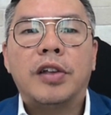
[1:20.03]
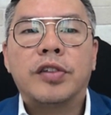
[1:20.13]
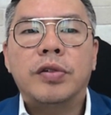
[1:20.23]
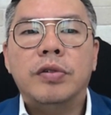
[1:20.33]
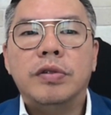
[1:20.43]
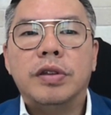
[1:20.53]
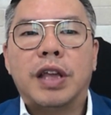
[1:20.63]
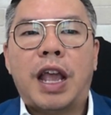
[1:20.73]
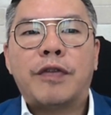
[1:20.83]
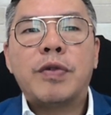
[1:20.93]
So
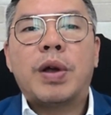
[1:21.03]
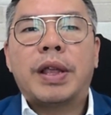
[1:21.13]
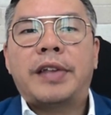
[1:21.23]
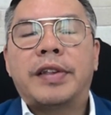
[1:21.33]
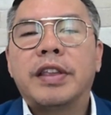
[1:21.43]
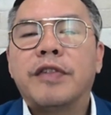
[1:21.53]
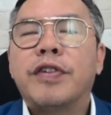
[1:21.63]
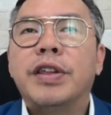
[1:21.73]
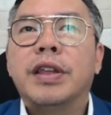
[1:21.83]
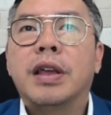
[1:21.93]
everyone has a
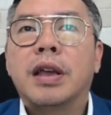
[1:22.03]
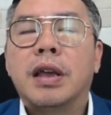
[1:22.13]
different